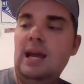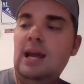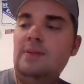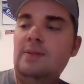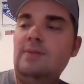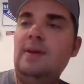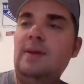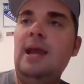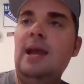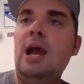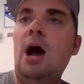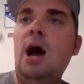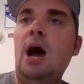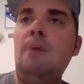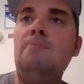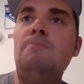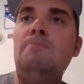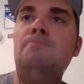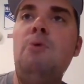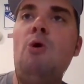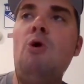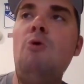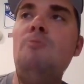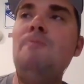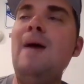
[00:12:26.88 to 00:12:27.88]

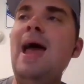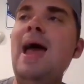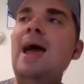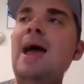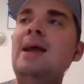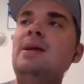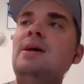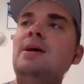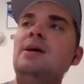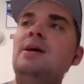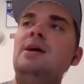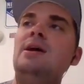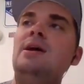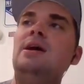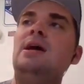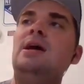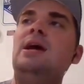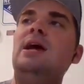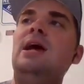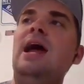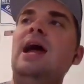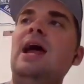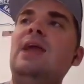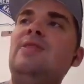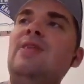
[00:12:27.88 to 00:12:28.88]
bullpen,
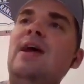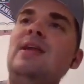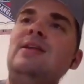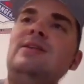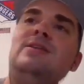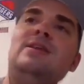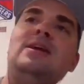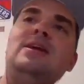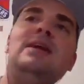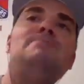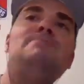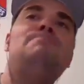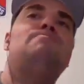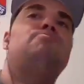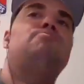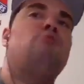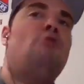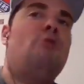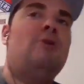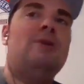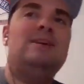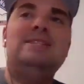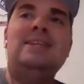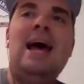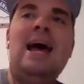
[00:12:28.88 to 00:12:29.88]
and then it
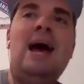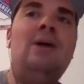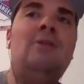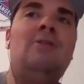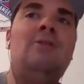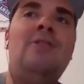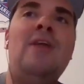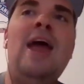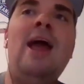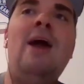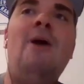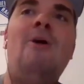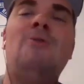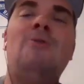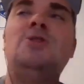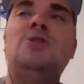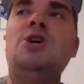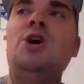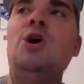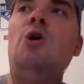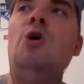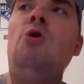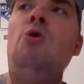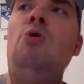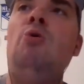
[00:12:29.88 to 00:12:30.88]
breaks out there
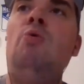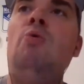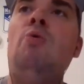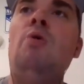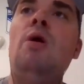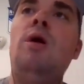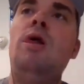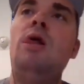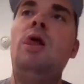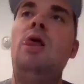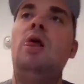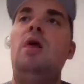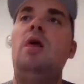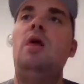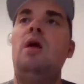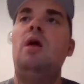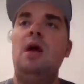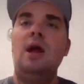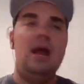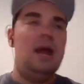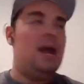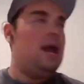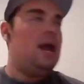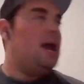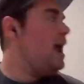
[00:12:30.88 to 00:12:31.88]
too.
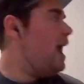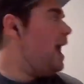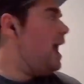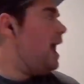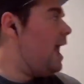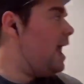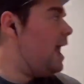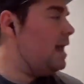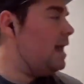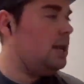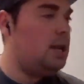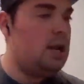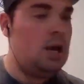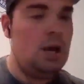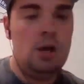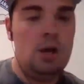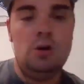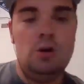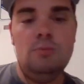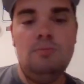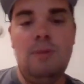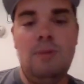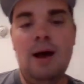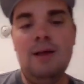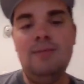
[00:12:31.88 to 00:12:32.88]

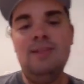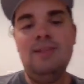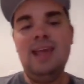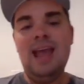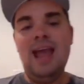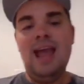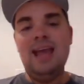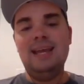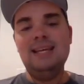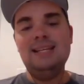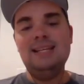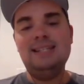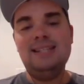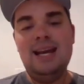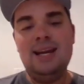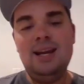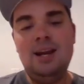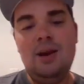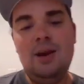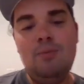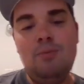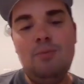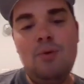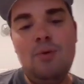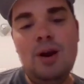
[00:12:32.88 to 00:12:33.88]
But the Yankees
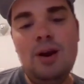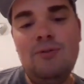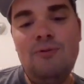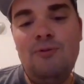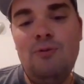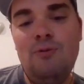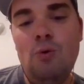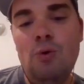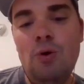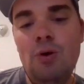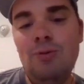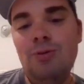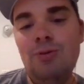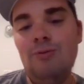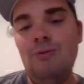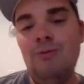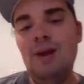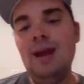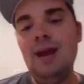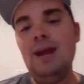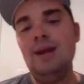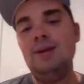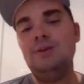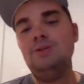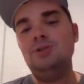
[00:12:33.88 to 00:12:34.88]
ended up winning
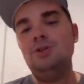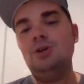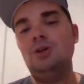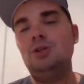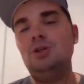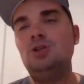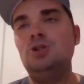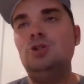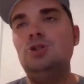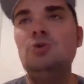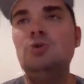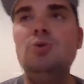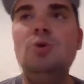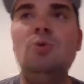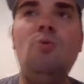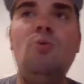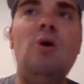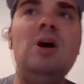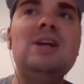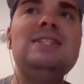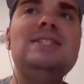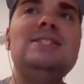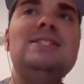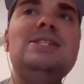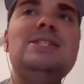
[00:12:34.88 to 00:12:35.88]
4-3 and took a
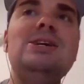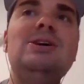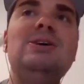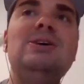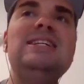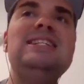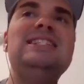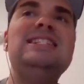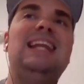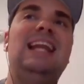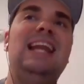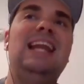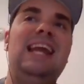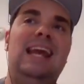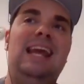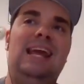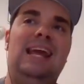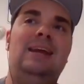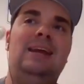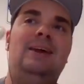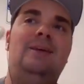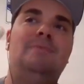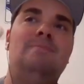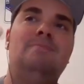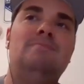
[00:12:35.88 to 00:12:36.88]
2-1 series
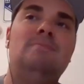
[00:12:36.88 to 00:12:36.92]
lead.